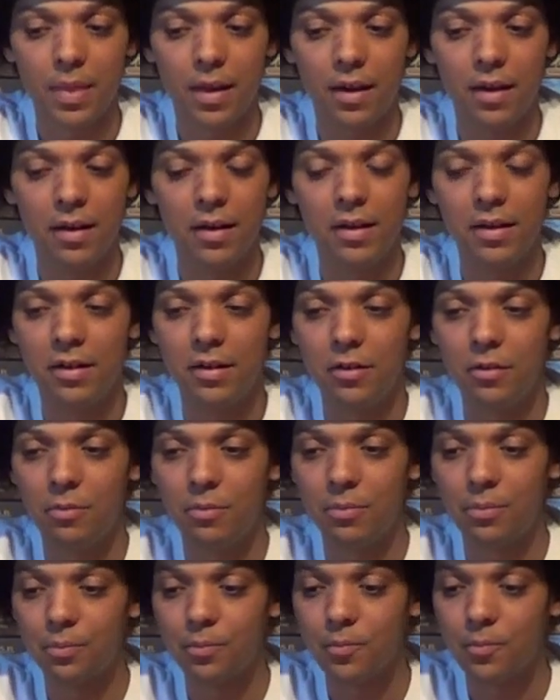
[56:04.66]

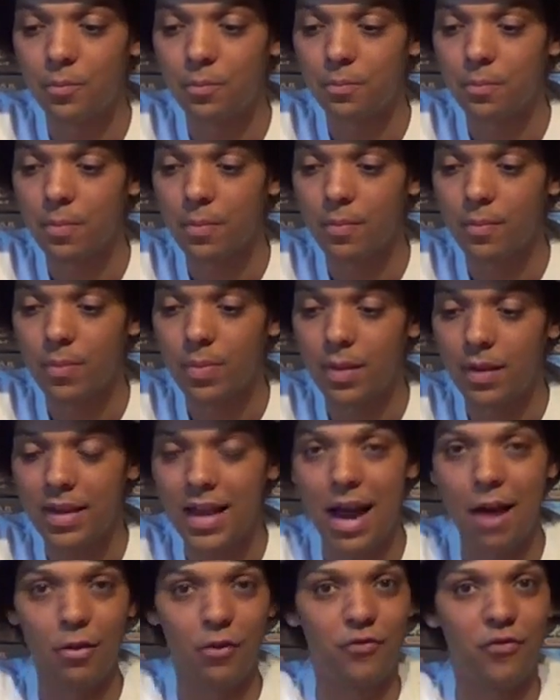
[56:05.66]
Um,
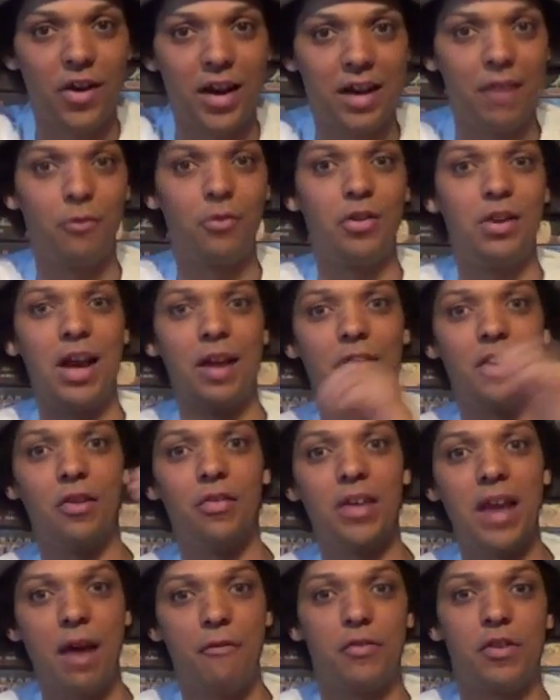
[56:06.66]
yeah, it was funny. It was, you had uh,
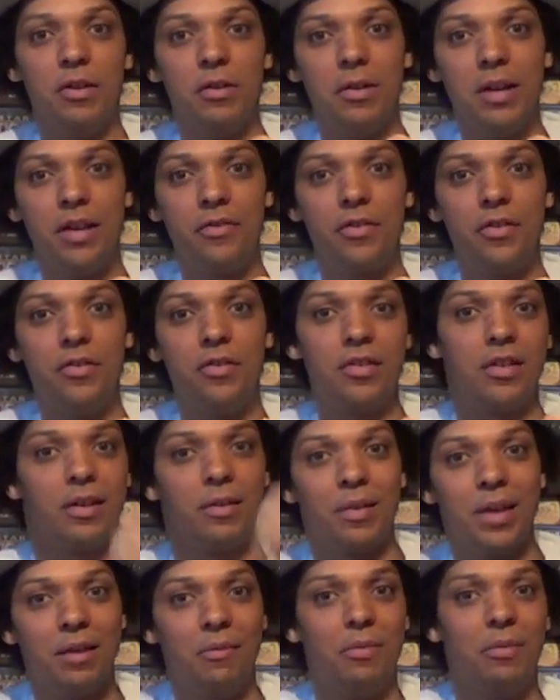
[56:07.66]
the African lizards,
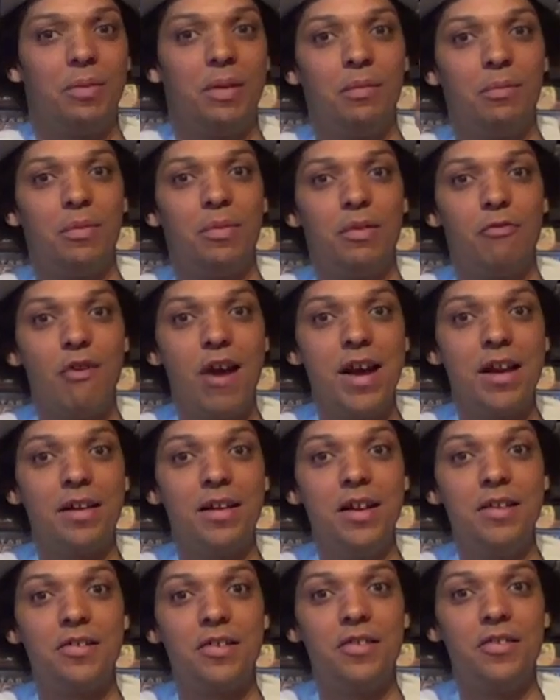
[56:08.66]
uh, the, um, the,
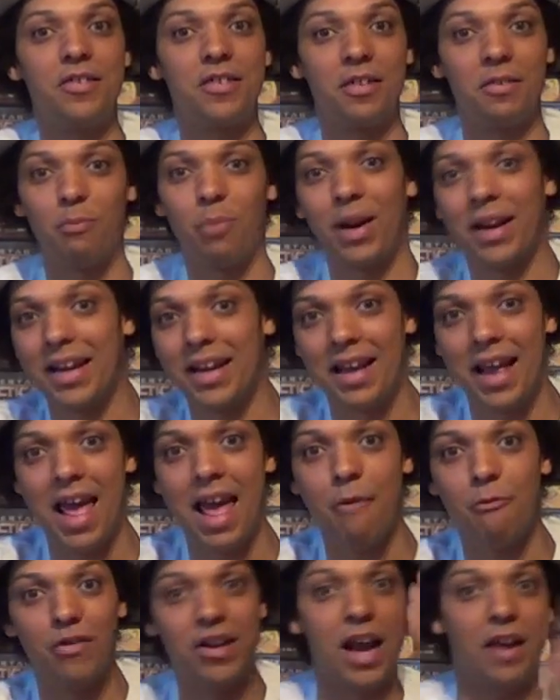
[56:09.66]
Iranian lizards, uh, bloody
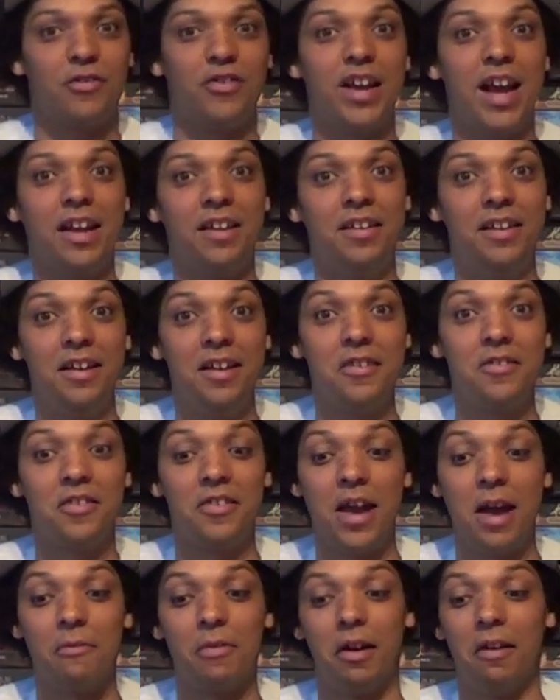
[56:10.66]
every nationality
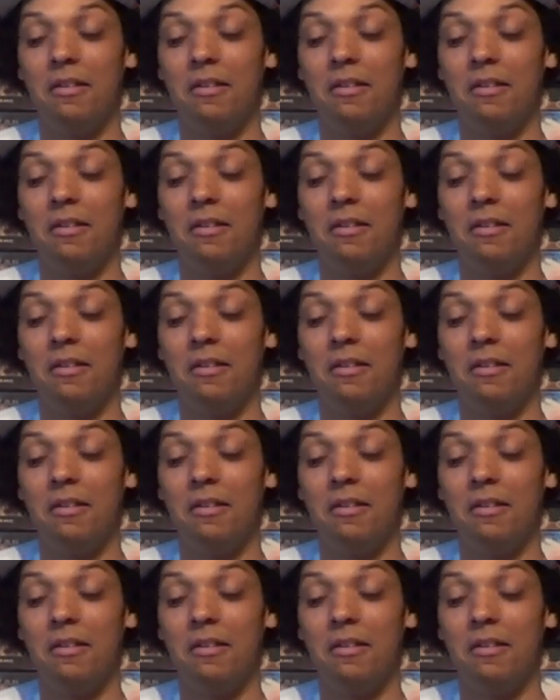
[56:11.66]
lizard ever.